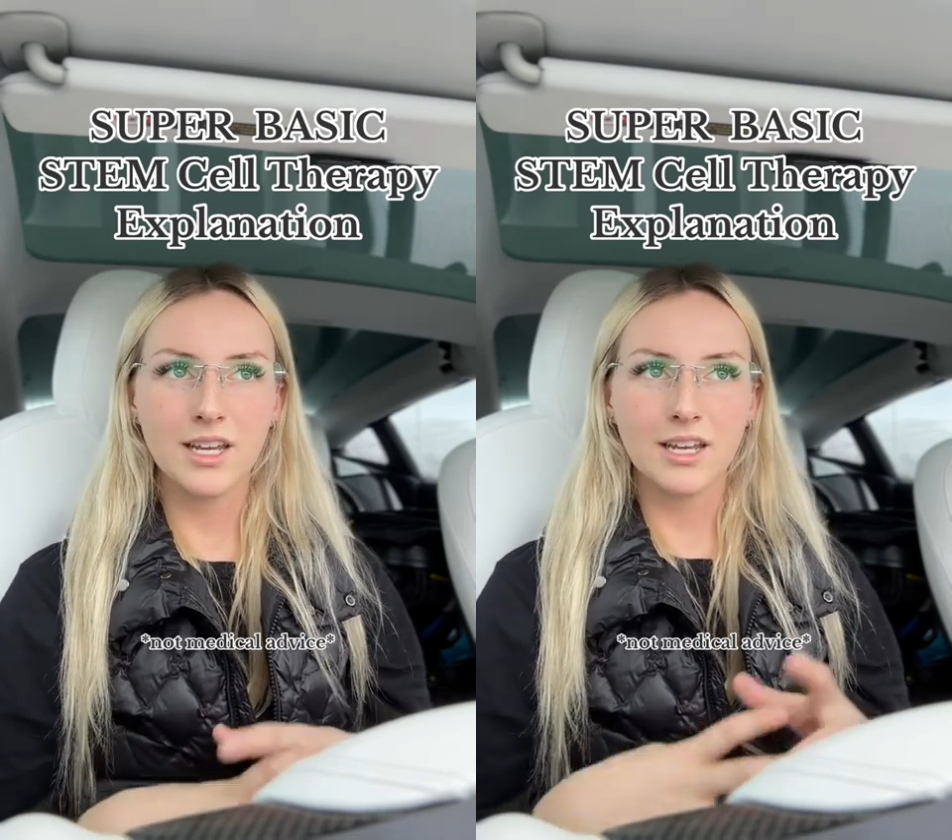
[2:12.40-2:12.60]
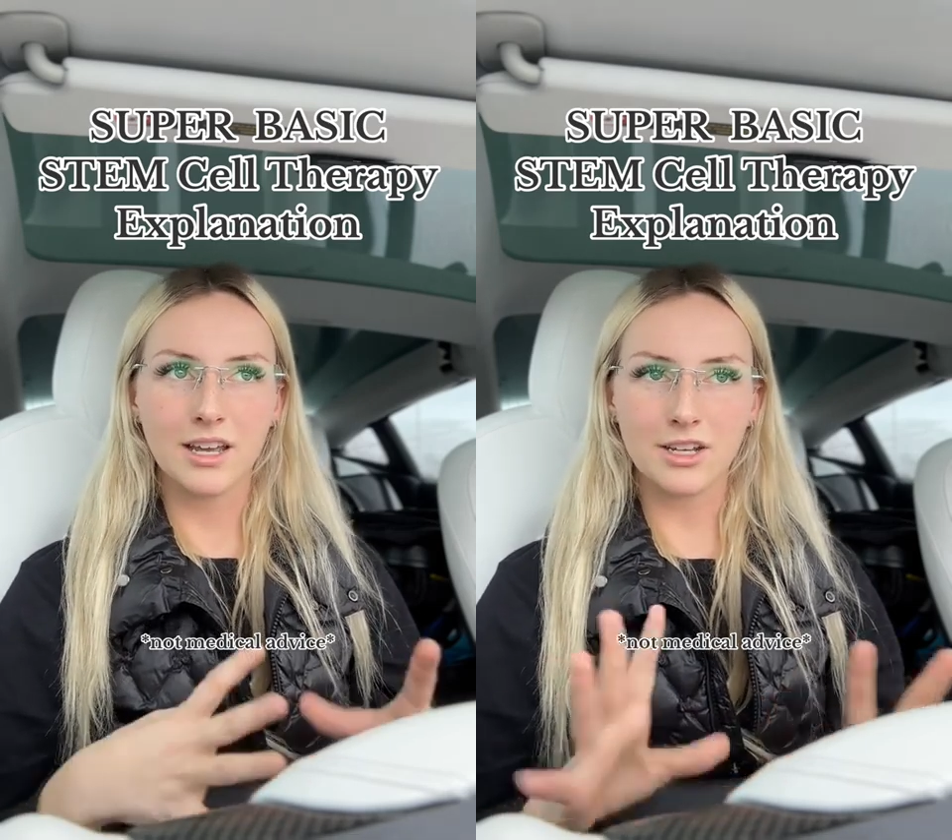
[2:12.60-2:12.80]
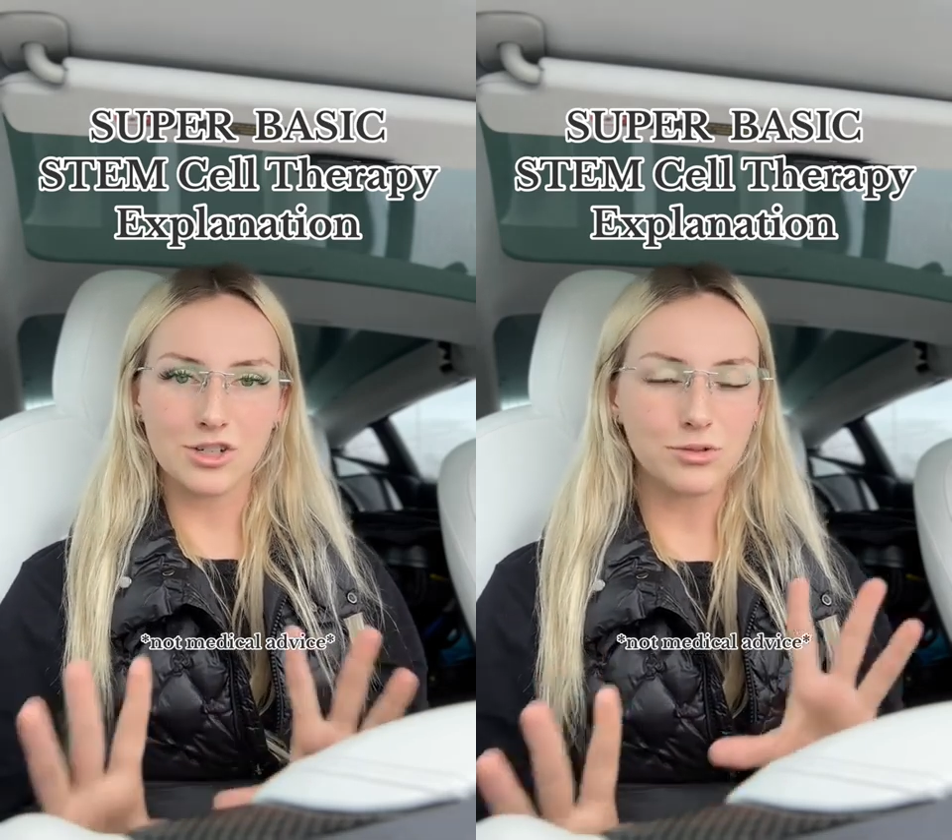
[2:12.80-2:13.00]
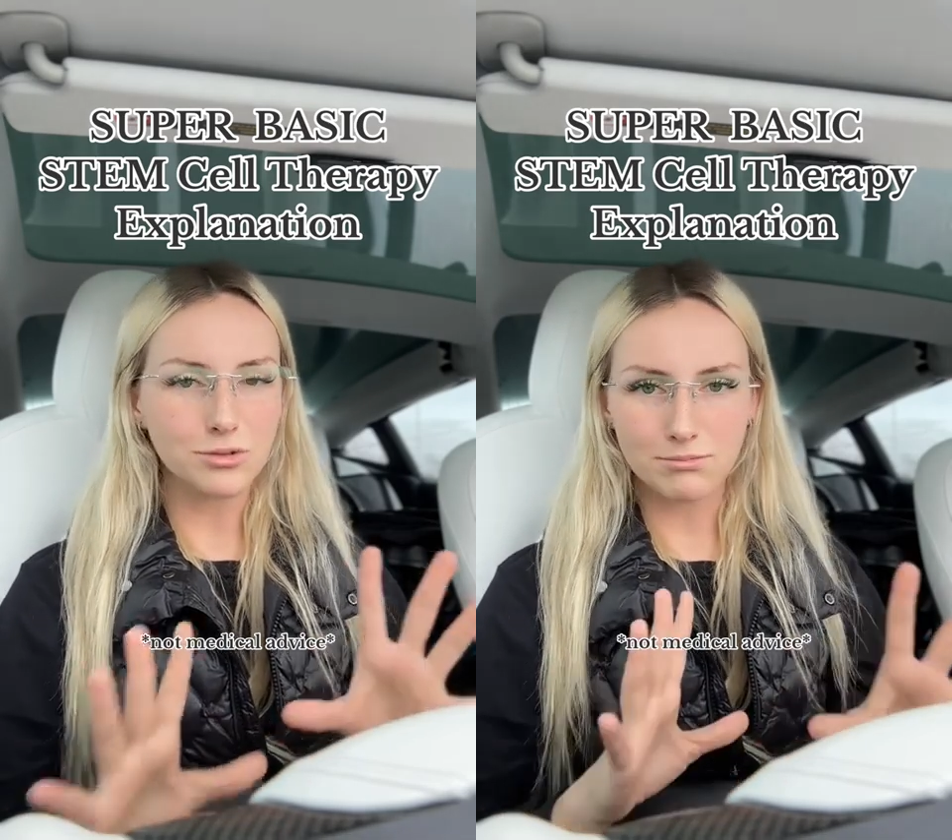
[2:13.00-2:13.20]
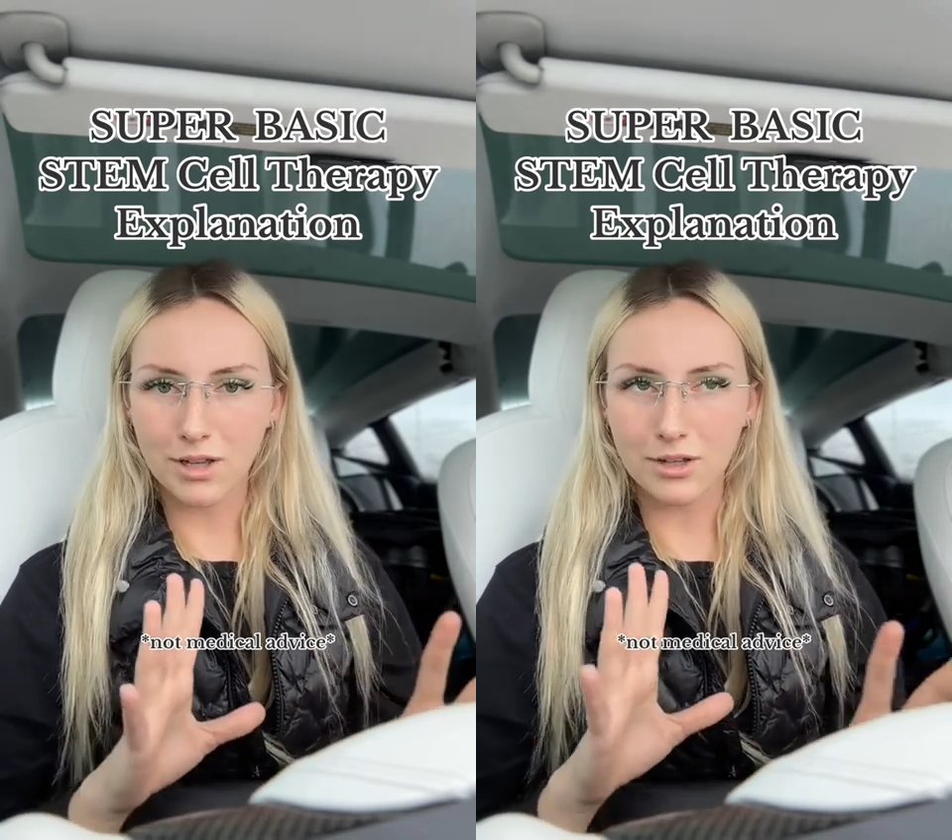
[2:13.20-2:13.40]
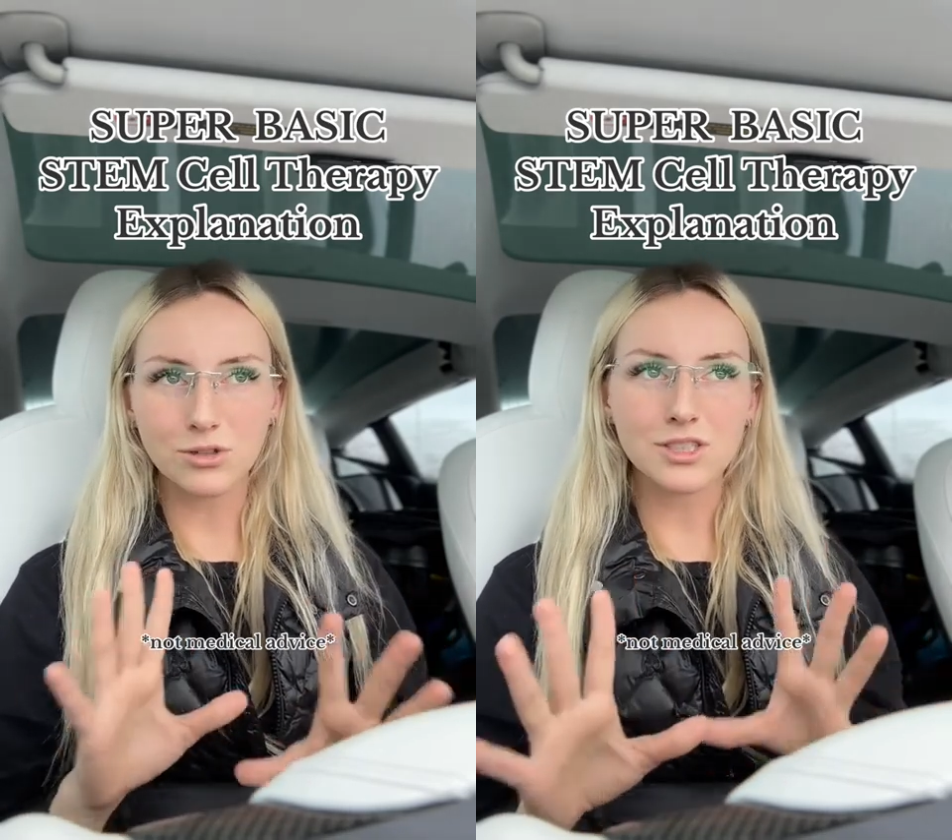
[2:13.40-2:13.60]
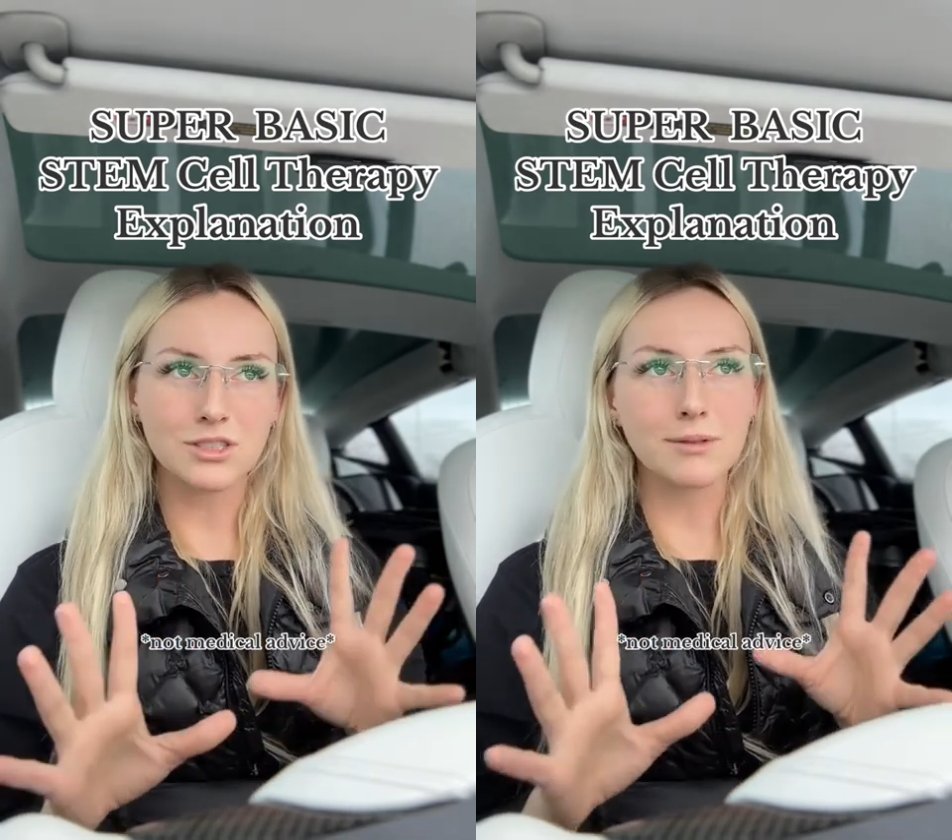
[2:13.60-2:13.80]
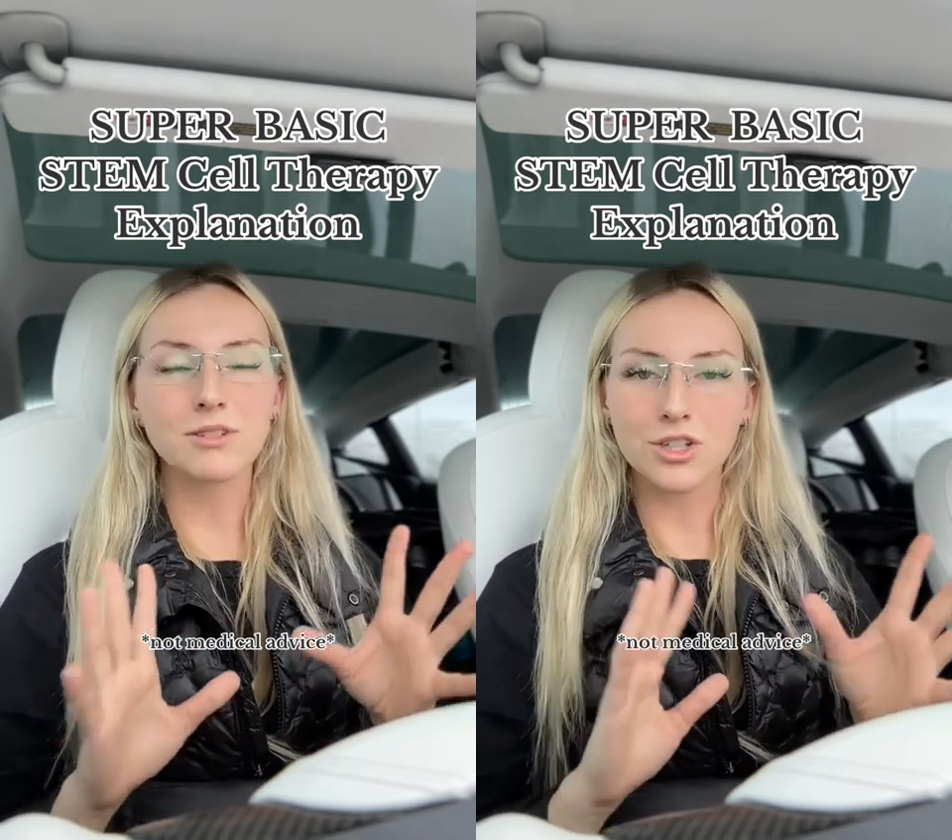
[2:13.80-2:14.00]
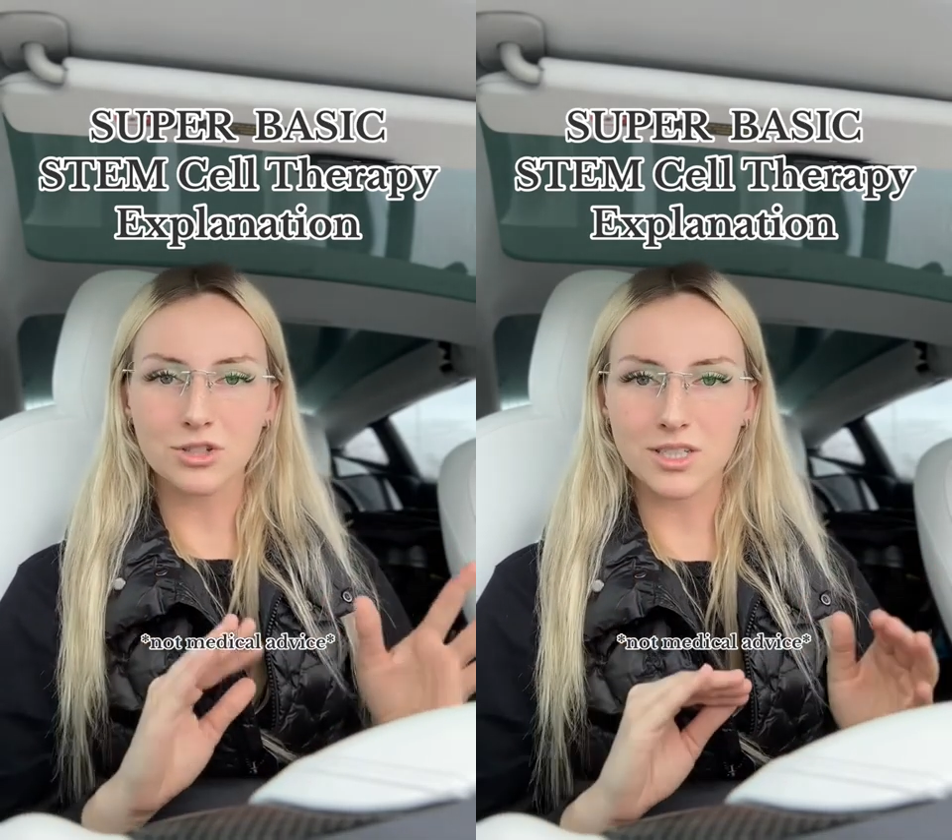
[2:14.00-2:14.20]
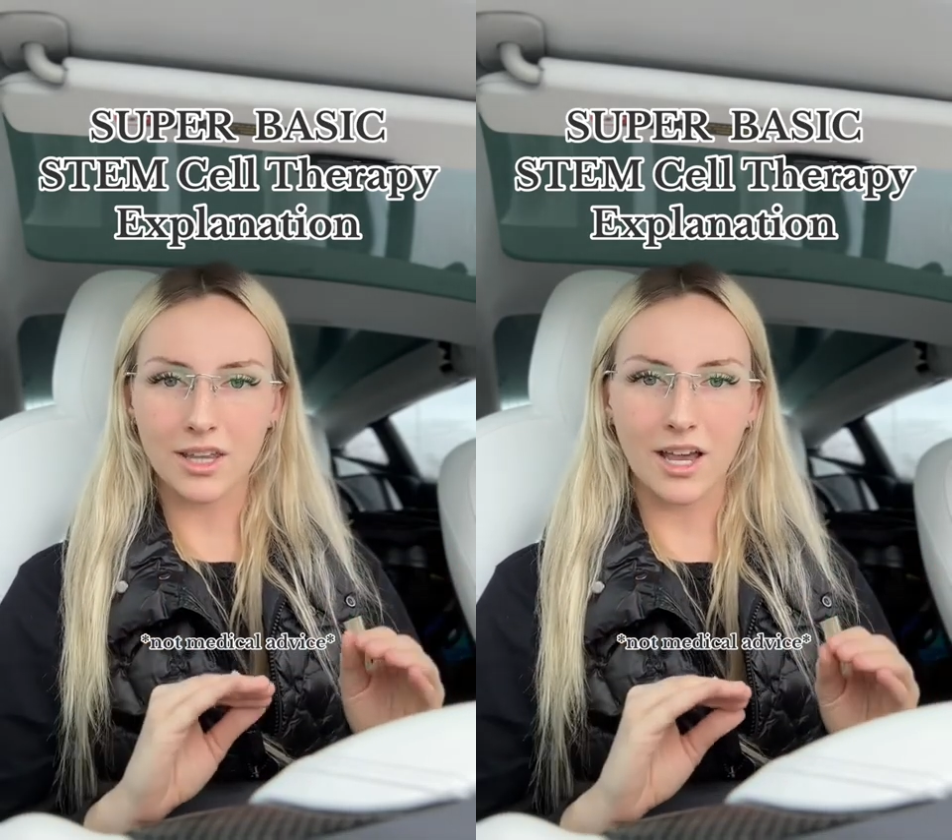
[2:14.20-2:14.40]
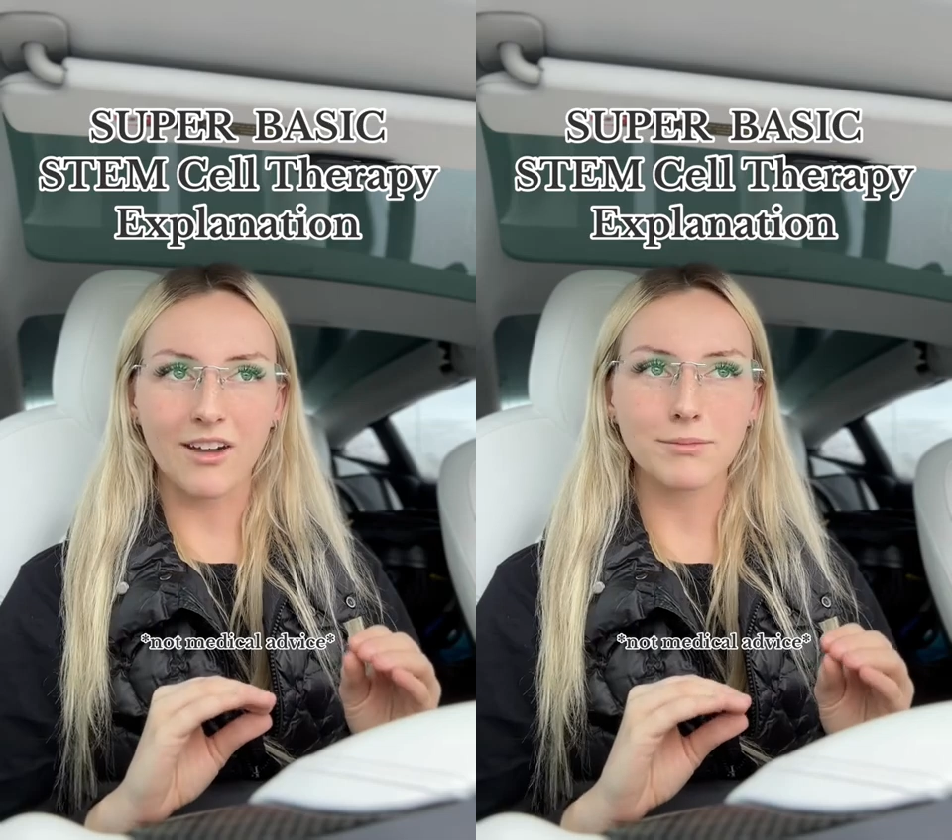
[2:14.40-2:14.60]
issue, like those types of issues that they have,